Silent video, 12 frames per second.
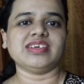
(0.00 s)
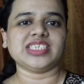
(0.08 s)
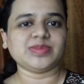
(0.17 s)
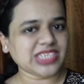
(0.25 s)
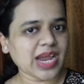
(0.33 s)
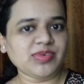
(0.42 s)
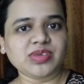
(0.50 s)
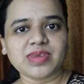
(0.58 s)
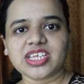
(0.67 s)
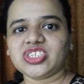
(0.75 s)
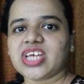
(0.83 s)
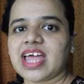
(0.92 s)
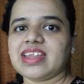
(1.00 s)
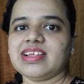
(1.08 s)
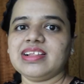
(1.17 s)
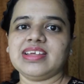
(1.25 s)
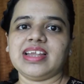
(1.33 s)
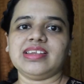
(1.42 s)
Subscribe to my
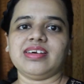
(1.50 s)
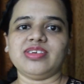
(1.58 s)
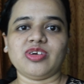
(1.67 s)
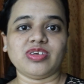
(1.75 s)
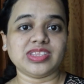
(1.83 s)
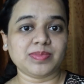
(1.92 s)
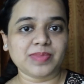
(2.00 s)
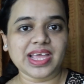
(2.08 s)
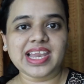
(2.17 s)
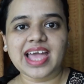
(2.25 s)
channel and turn on the bell